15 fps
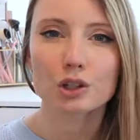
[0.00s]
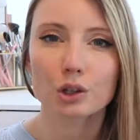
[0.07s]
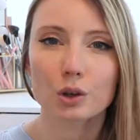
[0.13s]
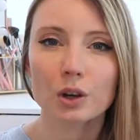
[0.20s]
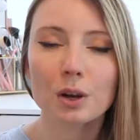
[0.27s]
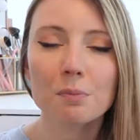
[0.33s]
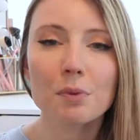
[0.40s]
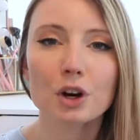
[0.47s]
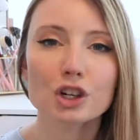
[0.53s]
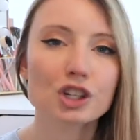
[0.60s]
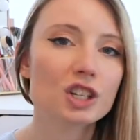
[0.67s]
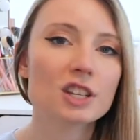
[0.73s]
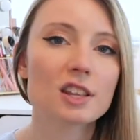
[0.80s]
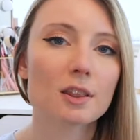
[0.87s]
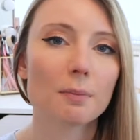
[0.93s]
So you can
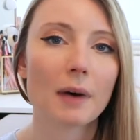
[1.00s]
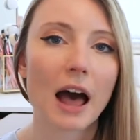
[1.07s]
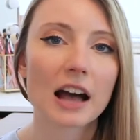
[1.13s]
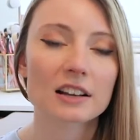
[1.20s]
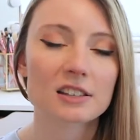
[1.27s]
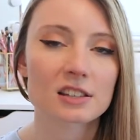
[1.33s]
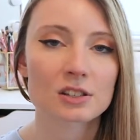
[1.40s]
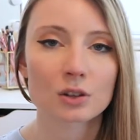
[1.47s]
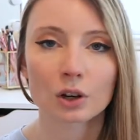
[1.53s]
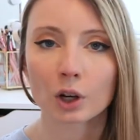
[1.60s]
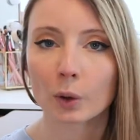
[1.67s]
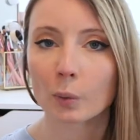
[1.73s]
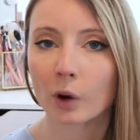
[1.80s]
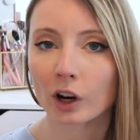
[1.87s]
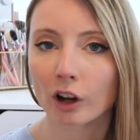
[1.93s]
purchase the boxes on
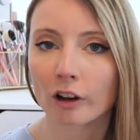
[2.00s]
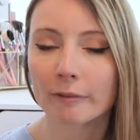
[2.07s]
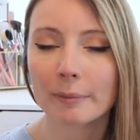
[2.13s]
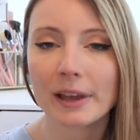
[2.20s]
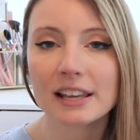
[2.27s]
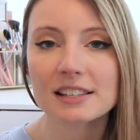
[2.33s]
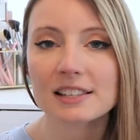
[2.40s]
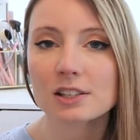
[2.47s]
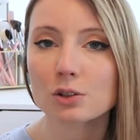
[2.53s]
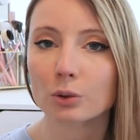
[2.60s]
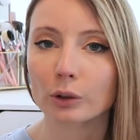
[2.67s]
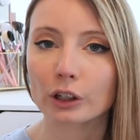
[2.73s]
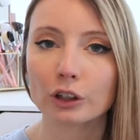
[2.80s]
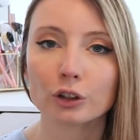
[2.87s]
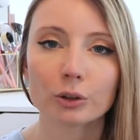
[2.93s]
a one-off basis, or
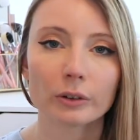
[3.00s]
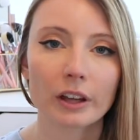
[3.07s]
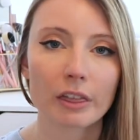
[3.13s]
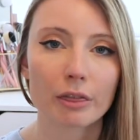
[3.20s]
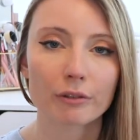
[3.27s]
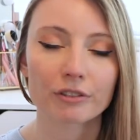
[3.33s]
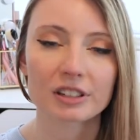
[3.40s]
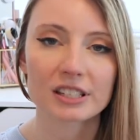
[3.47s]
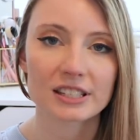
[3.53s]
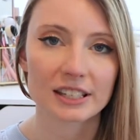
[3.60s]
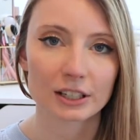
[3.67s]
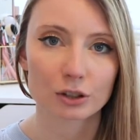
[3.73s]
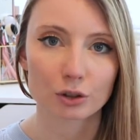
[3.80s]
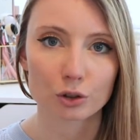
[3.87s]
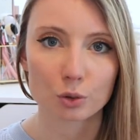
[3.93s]
you can do a 3,
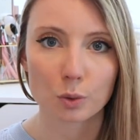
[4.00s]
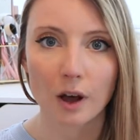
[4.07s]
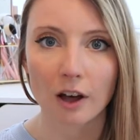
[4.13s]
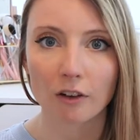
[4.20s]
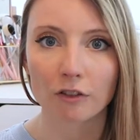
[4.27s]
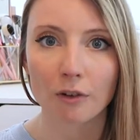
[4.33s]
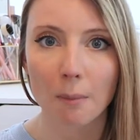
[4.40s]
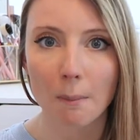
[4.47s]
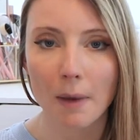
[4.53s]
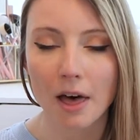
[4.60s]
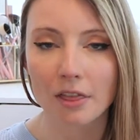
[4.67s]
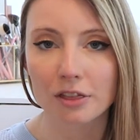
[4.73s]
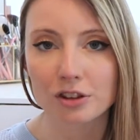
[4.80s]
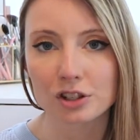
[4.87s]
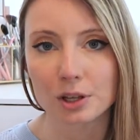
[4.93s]
6, or
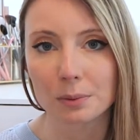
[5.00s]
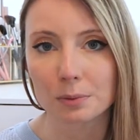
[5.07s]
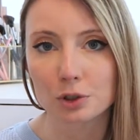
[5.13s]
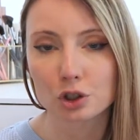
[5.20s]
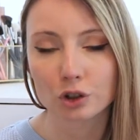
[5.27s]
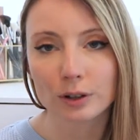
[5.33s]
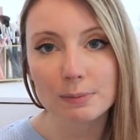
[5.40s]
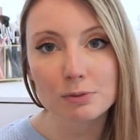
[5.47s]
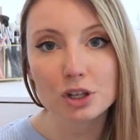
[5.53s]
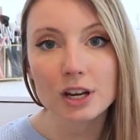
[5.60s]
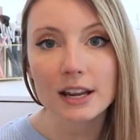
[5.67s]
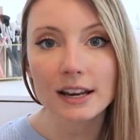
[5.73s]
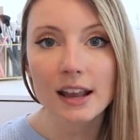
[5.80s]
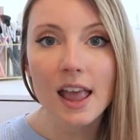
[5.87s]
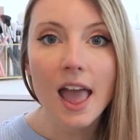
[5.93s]
12-month
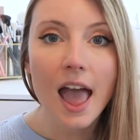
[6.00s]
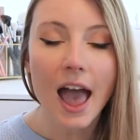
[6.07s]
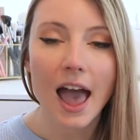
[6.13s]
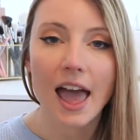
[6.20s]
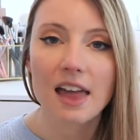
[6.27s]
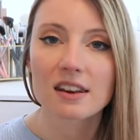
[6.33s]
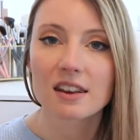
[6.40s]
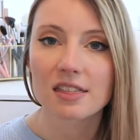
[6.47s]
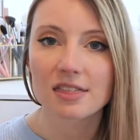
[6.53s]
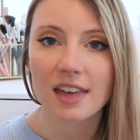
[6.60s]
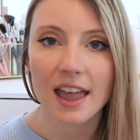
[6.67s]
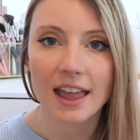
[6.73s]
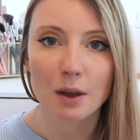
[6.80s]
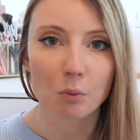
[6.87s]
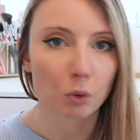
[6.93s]
subscription, and
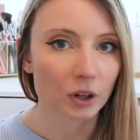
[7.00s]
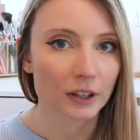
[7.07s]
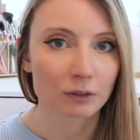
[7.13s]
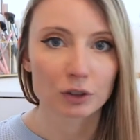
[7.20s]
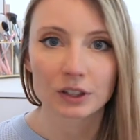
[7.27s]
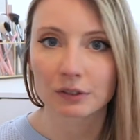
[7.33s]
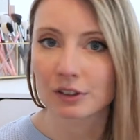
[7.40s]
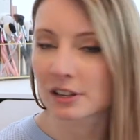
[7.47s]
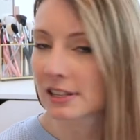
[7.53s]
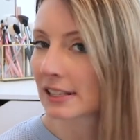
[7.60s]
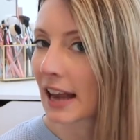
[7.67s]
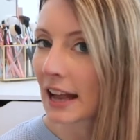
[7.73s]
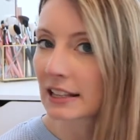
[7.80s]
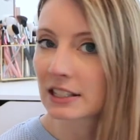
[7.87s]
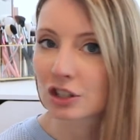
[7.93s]
they will give you different
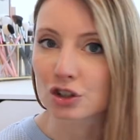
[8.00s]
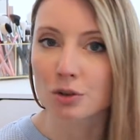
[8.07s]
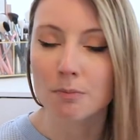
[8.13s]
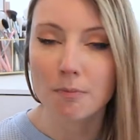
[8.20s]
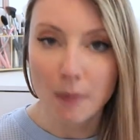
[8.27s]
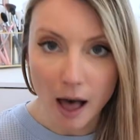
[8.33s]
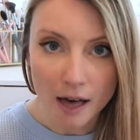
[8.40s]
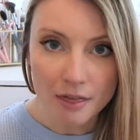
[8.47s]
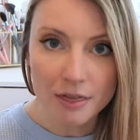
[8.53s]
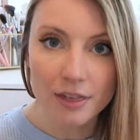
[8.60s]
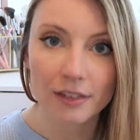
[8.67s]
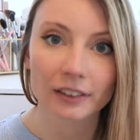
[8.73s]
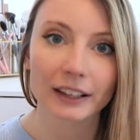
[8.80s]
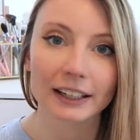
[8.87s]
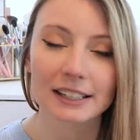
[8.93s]
snacks each month.
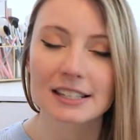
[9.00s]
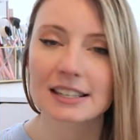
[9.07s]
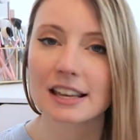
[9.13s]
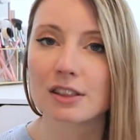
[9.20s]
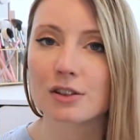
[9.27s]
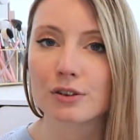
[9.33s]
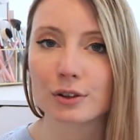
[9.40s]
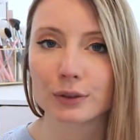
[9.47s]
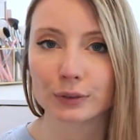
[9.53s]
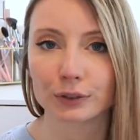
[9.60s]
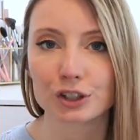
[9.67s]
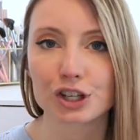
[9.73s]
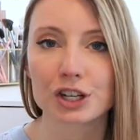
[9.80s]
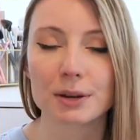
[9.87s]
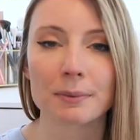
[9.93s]
Like I said, there is
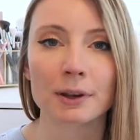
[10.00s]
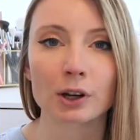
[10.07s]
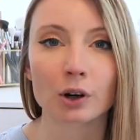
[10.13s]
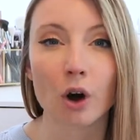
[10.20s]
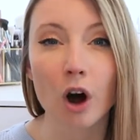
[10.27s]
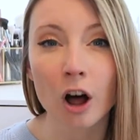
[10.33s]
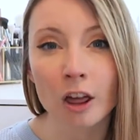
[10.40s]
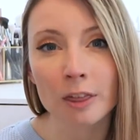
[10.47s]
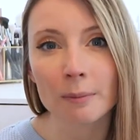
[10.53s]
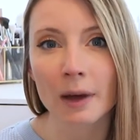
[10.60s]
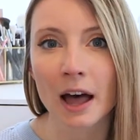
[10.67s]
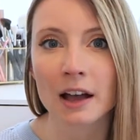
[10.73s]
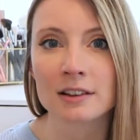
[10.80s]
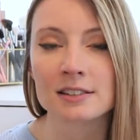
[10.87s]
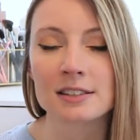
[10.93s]
free shipping on all the
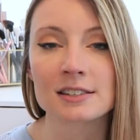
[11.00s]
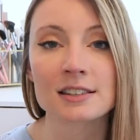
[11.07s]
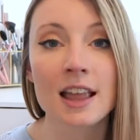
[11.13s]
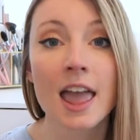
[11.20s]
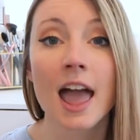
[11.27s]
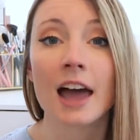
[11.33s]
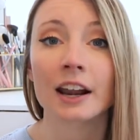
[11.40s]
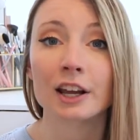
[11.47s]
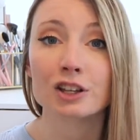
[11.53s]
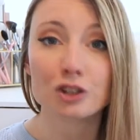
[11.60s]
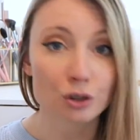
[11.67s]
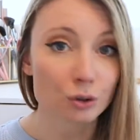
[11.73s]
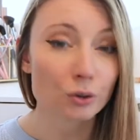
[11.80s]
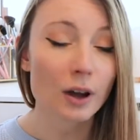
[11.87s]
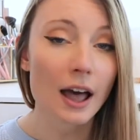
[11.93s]
boxes, and I
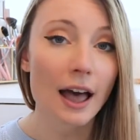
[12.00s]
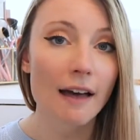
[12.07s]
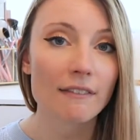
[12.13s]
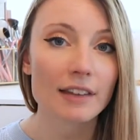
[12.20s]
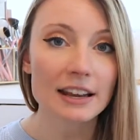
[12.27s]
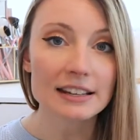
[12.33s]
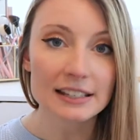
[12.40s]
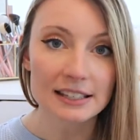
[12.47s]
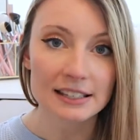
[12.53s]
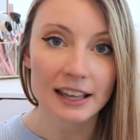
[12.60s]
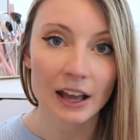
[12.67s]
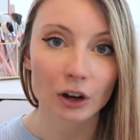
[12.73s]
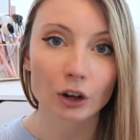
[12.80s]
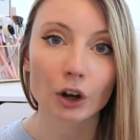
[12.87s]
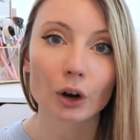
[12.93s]
do have a
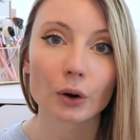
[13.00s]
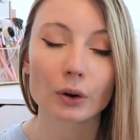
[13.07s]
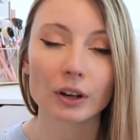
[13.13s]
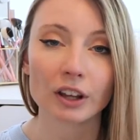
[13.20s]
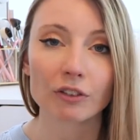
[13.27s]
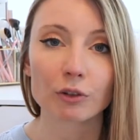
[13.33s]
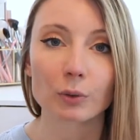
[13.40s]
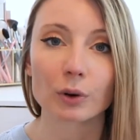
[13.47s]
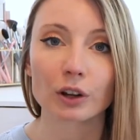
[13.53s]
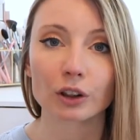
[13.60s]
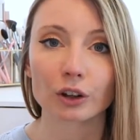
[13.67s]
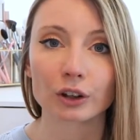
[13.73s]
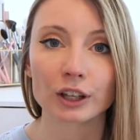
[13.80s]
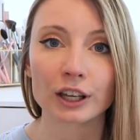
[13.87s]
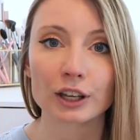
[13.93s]
discount code if you are
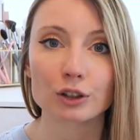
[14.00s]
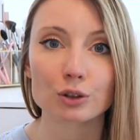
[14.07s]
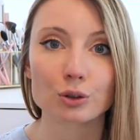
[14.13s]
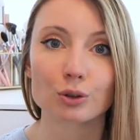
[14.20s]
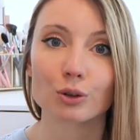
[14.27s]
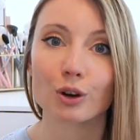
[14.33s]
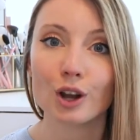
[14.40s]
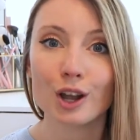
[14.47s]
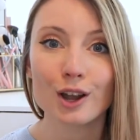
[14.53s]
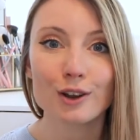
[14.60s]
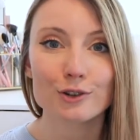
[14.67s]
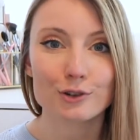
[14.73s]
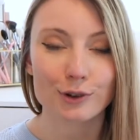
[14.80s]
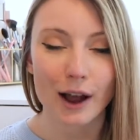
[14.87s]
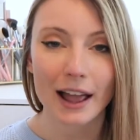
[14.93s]
looking to
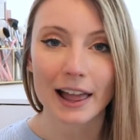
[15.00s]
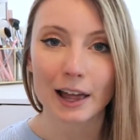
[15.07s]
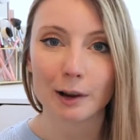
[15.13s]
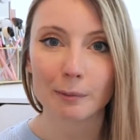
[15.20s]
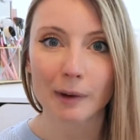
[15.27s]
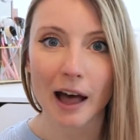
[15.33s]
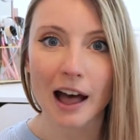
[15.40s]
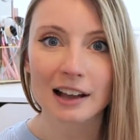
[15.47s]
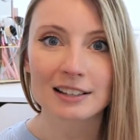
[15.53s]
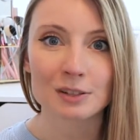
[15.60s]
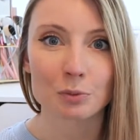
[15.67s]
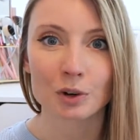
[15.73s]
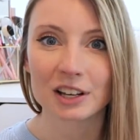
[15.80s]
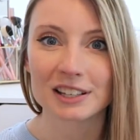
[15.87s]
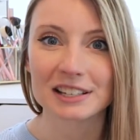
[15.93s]
try out a box and
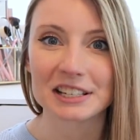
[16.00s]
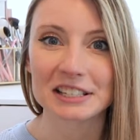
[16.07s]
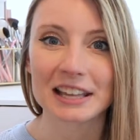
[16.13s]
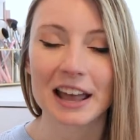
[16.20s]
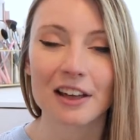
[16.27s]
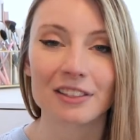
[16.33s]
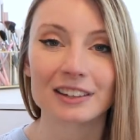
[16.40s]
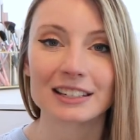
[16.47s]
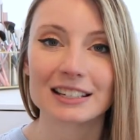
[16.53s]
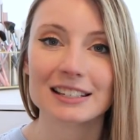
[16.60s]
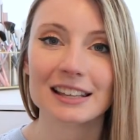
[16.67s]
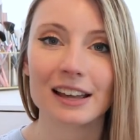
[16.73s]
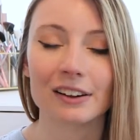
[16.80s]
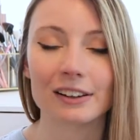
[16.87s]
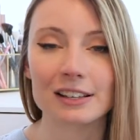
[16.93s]
want a discount. The
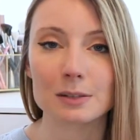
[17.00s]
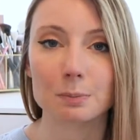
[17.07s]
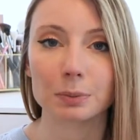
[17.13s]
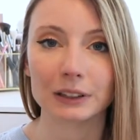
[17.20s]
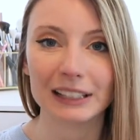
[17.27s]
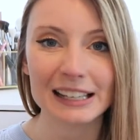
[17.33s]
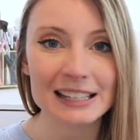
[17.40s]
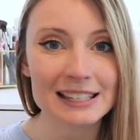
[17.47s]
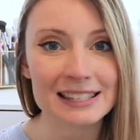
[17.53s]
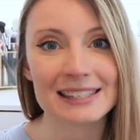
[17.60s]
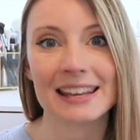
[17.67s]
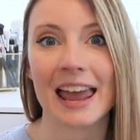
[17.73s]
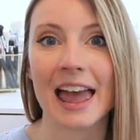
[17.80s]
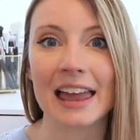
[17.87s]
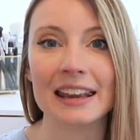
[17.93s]
discount is
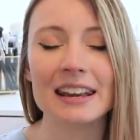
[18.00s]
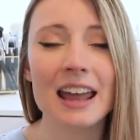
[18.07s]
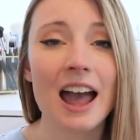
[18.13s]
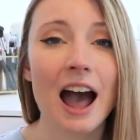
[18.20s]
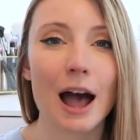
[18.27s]
BLISS10.